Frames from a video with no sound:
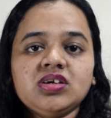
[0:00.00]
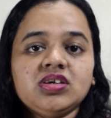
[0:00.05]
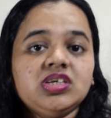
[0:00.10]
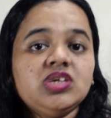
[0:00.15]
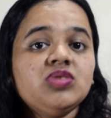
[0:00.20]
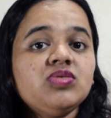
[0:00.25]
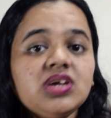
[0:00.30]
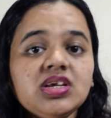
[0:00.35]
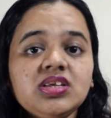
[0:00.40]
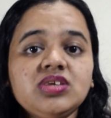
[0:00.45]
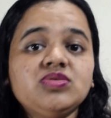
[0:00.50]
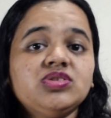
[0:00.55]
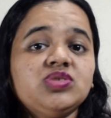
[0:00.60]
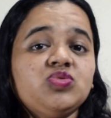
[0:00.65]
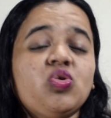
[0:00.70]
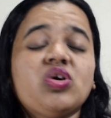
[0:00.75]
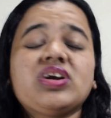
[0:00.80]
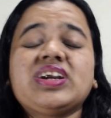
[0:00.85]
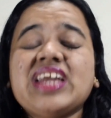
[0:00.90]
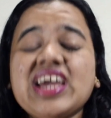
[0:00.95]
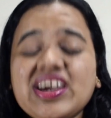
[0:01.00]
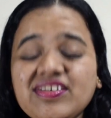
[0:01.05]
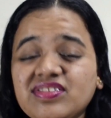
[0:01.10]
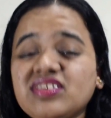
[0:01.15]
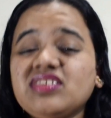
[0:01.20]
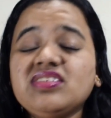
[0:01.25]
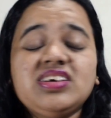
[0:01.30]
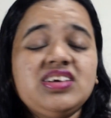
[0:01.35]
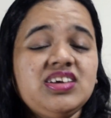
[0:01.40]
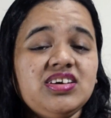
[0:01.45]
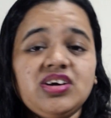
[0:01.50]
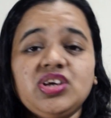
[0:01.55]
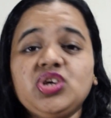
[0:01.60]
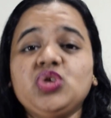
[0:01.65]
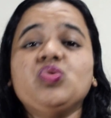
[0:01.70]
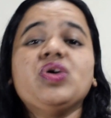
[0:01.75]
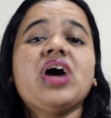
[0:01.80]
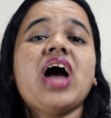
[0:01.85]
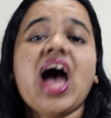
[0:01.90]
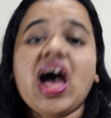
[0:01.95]
You can use whatever gear
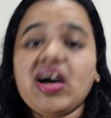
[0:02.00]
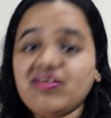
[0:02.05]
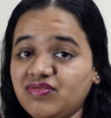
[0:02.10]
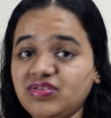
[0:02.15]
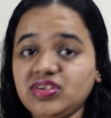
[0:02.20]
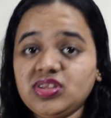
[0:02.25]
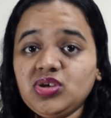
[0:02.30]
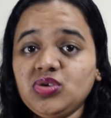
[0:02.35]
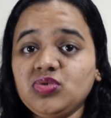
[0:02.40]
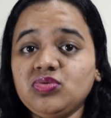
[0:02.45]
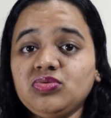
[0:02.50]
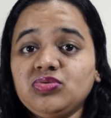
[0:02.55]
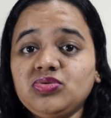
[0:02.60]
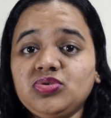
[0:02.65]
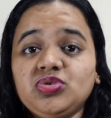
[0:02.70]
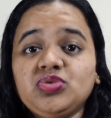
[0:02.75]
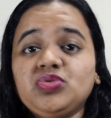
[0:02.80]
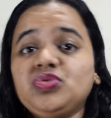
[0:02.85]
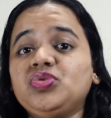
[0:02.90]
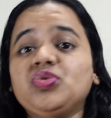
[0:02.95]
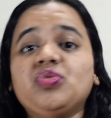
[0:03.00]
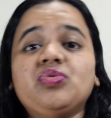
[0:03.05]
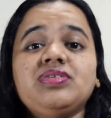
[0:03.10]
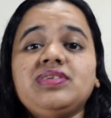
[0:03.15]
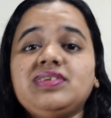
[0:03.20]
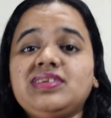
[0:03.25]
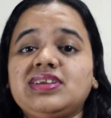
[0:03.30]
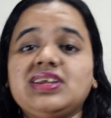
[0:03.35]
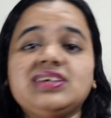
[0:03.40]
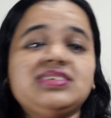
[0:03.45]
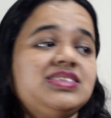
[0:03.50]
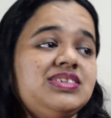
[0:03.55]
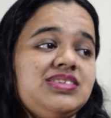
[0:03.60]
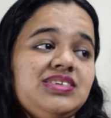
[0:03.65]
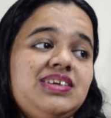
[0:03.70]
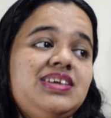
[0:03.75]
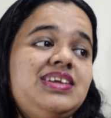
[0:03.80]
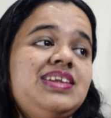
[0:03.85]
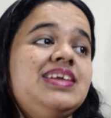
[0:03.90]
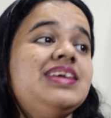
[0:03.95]
you have with you. You don't
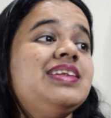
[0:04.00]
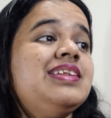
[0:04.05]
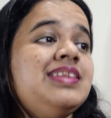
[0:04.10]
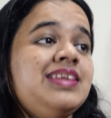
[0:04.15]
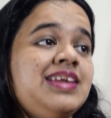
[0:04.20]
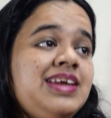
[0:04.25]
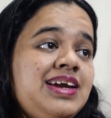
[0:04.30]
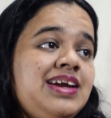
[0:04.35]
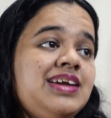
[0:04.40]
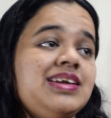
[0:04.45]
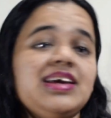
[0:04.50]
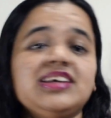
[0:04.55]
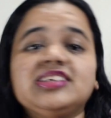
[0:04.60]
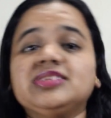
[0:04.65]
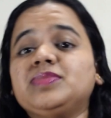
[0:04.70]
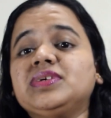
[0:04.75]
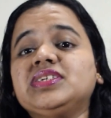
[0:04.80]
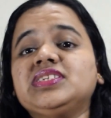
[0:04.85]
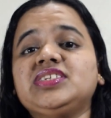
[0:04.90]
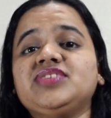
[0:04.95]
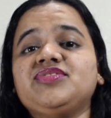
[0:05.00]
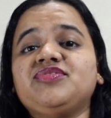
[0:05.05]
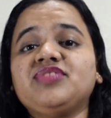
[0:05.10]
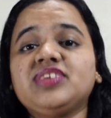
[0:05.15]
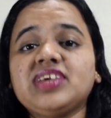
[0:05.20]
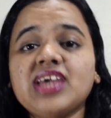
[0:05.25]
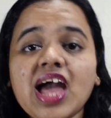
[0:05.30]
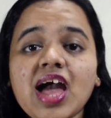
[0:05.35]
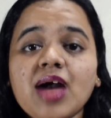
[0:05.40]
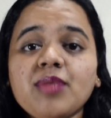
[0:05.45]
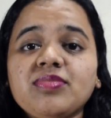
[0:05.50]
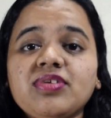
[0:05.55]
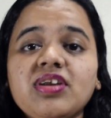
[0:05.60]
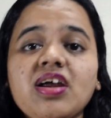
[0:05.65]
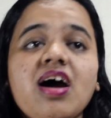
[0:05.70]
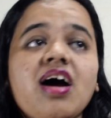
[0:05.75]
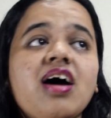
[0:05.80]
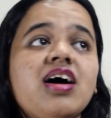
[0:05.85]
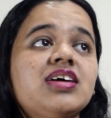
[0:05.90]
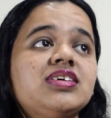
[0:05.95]
necessarily need expensive
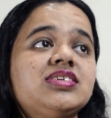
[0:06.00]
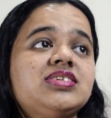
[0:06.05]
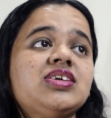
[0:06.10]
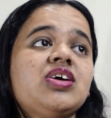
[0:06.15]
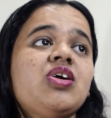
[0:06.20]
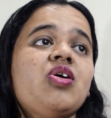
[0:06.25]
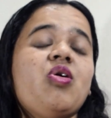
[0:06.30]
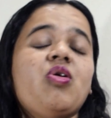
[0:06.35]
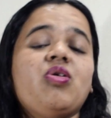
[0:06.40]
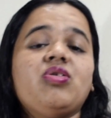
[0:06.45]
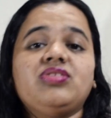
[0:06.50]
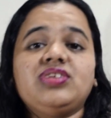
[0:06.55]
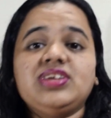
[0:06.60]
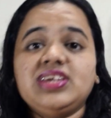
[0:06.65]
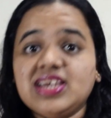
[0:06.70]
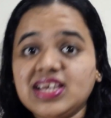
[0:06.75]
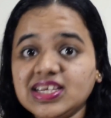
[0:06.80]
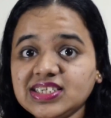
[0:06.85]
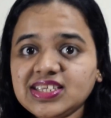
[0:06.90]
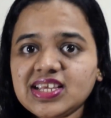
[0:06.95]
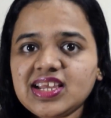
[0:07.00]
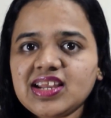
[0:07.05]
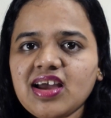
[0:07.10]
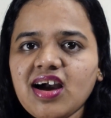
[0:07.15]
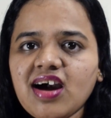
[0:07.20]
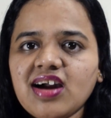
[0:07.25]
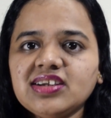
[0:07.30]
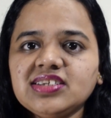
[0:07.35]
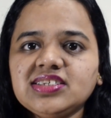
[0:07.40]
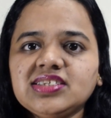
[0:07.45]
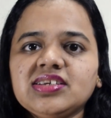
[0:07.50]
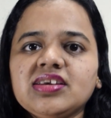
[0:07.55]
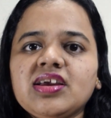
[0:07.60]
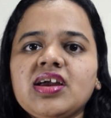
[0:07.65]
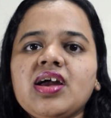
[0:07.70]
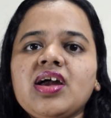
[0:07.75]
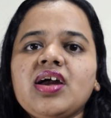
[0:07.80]
cameras or DSLRs.